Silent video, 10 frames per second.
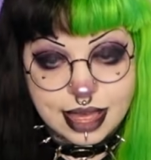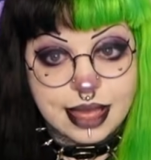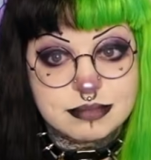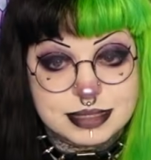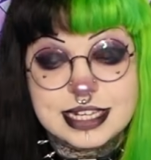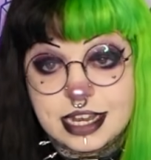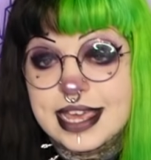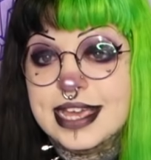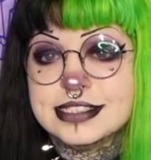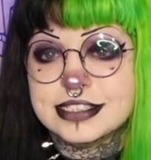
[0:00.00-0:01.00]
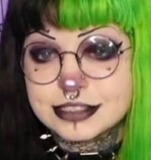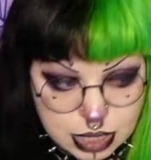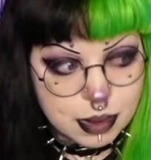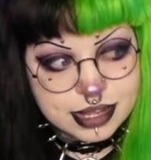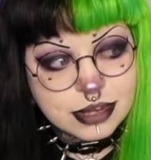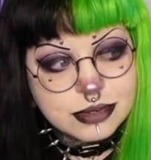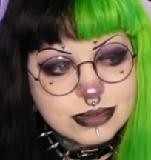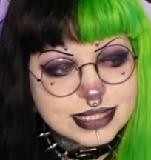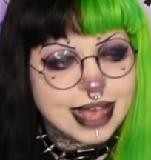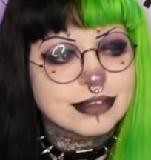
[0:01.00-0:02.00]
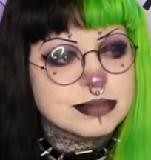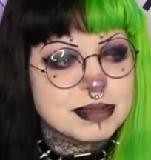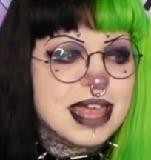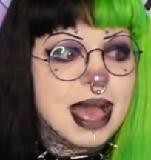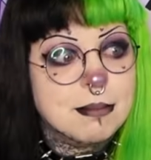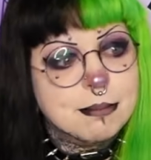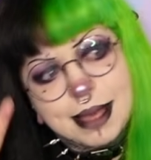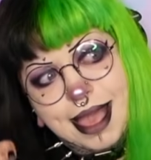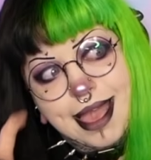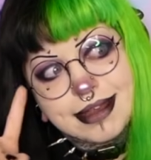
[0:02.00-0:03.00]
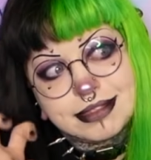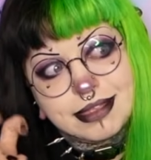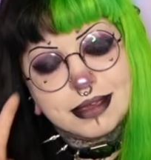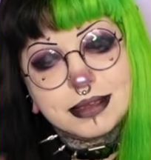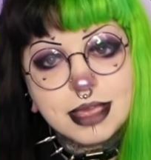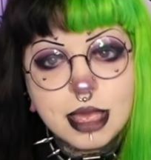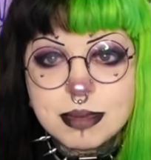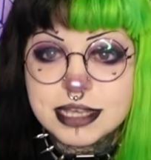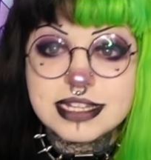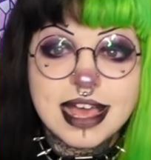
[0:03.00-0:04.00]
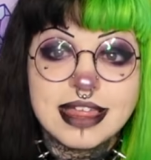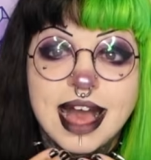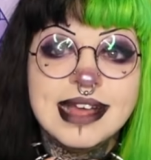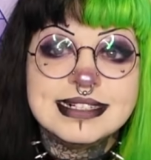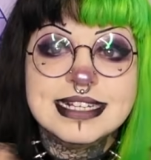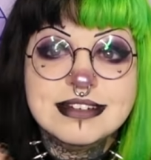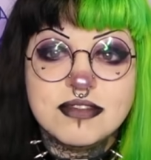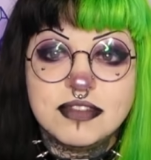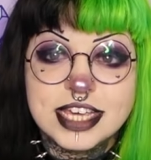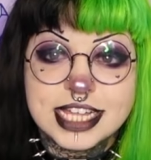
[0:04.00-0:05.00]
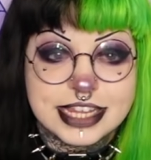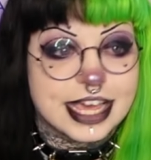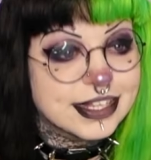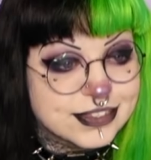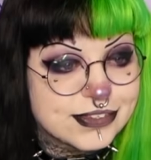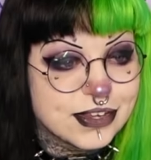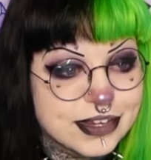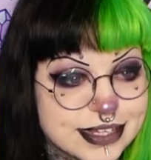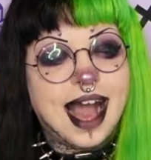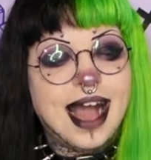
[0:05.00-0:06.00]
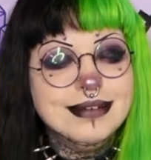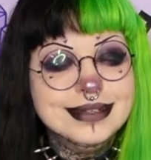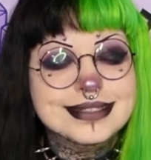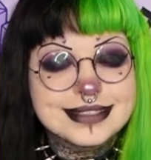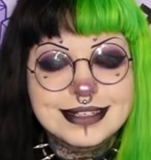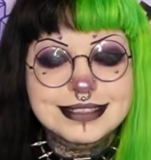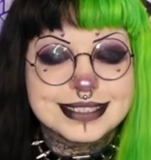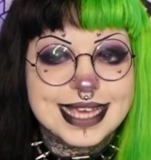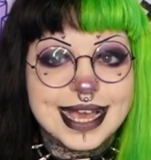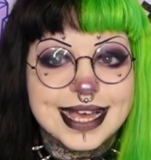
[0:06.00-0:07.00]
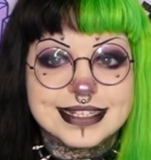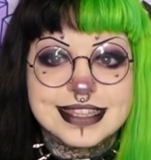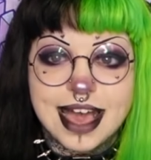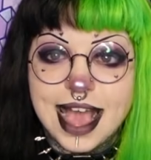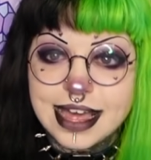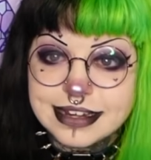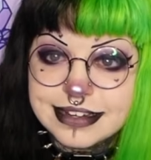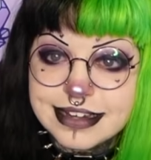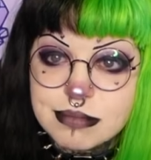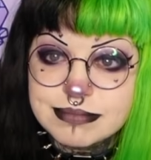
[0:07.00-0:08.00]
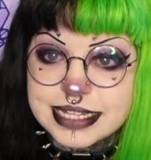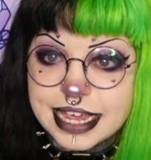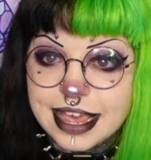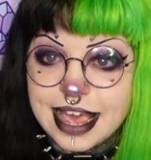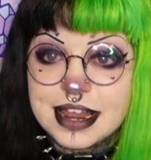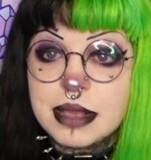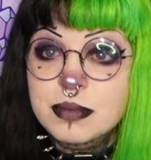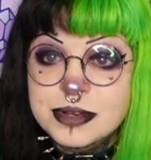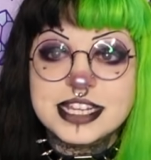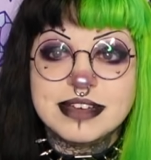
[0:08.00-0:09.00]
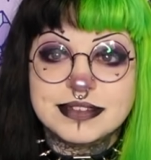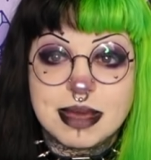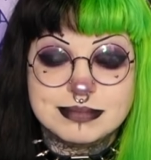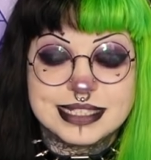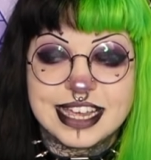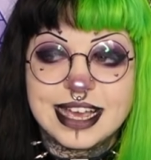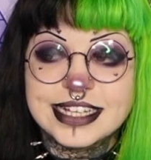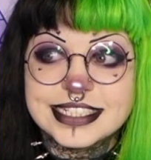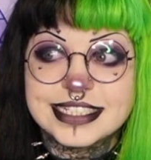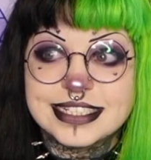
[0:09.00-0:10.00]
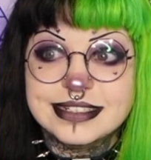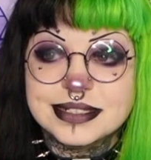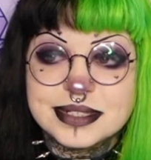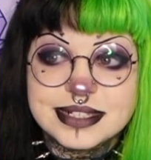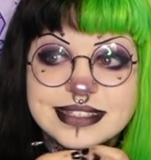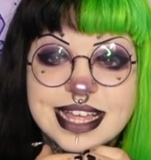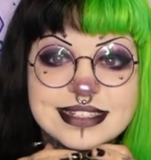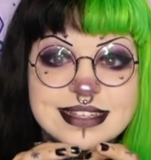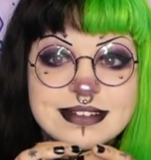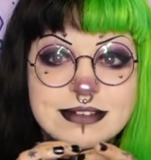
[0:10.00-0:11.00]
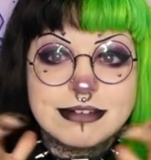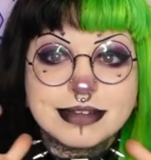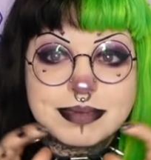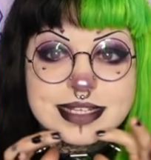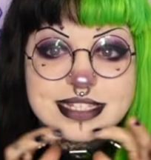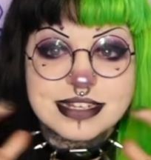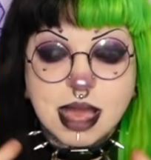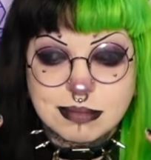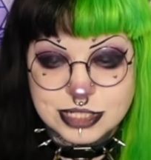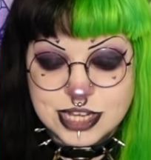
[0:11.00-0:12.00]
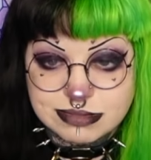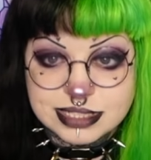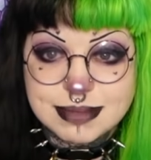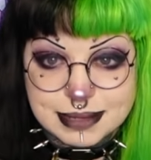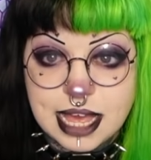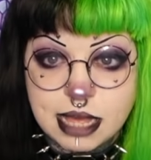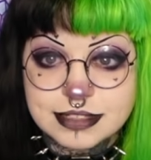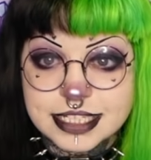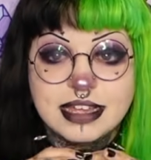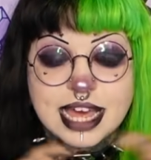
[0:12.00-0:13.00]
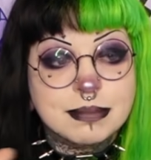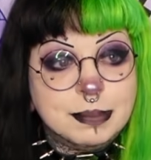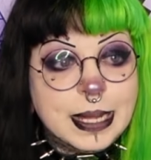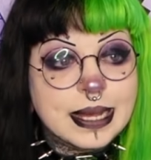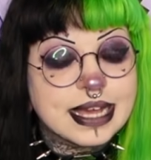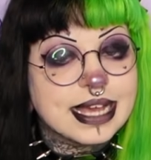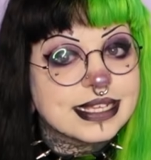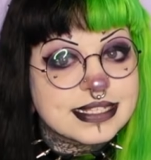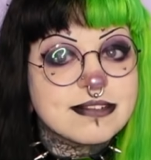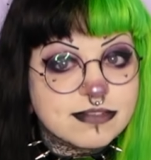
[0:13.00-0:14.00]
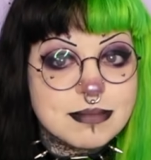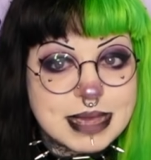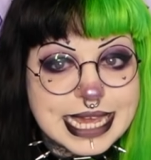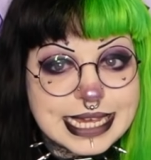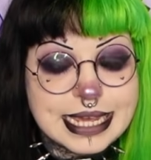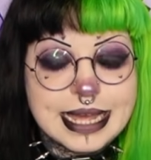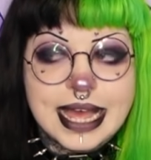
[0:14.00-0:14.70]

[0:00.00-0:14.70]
and being lightheaded. Why can't all tattoos be that bad though? Because I didn't feel this. I was so scared that I hadn't numbed it, and I would have numbed it. I just didn't. That's an awkward place to numb, because you have to keep it covered, and a burqa isn't for me.